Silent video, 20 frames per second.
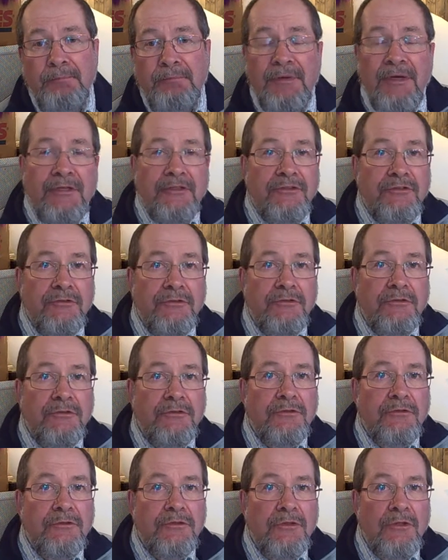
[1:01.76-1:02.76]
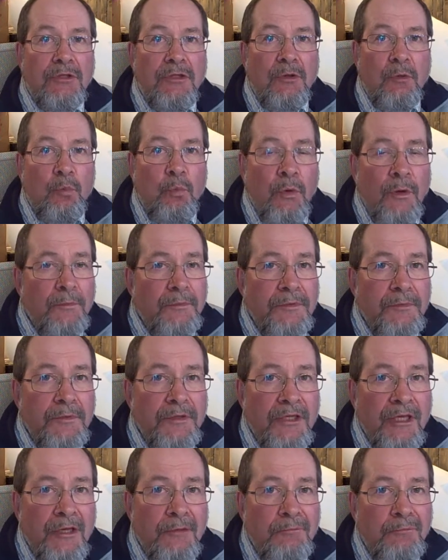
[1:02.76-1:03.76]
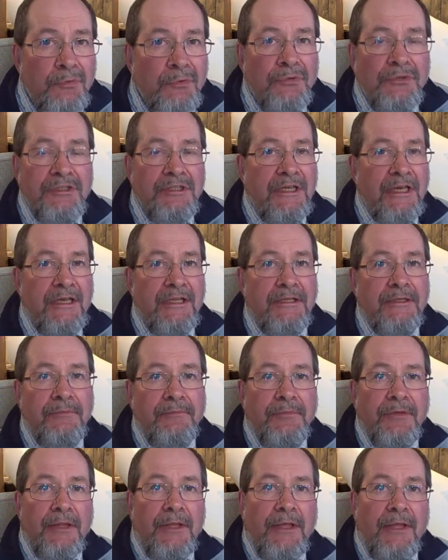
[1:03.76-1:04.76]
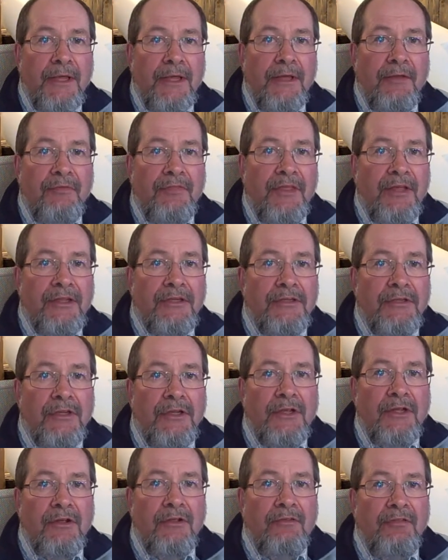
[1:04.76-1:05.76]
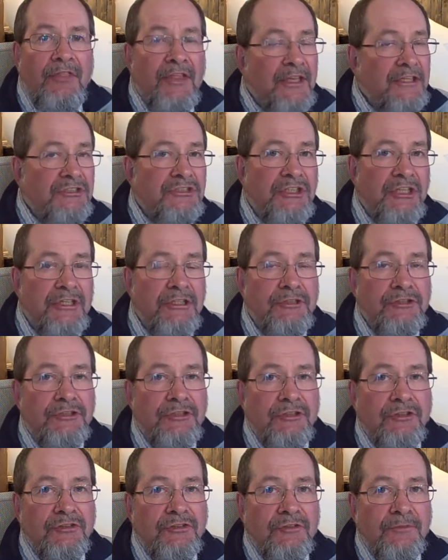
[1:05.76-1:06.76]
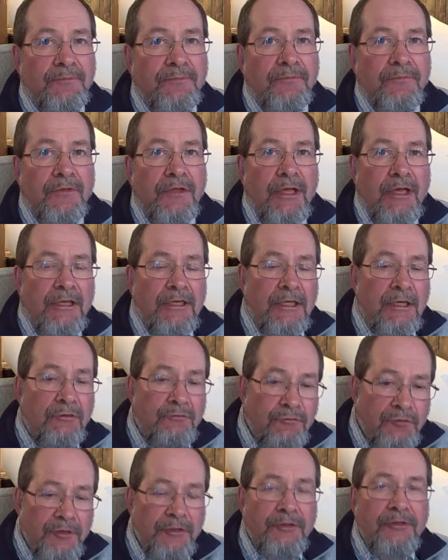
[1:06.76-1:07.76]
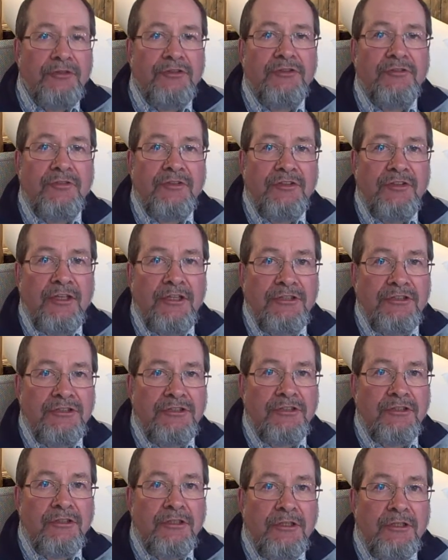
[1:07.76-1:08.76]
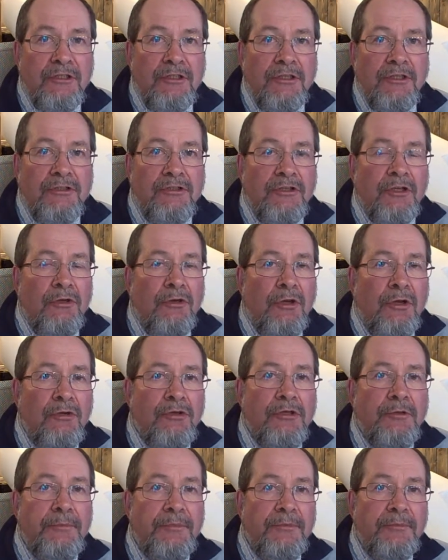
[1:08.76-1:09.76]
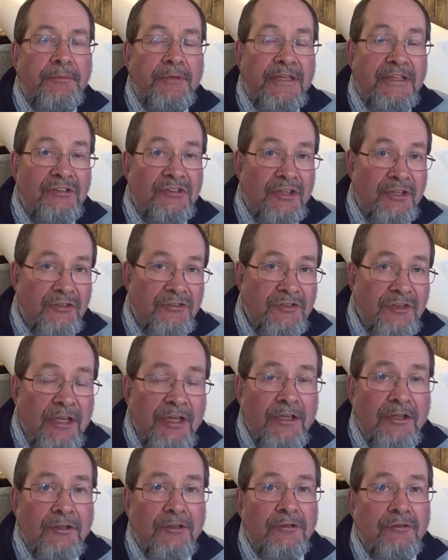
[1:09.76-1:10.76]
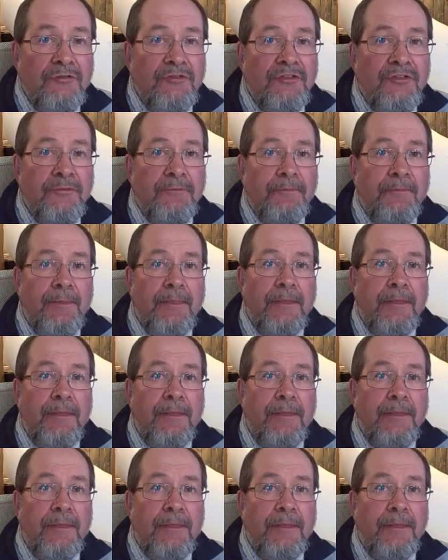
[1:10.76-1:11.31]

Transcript: But when we become born again, then that changes and our focus of attention no longer is ourselves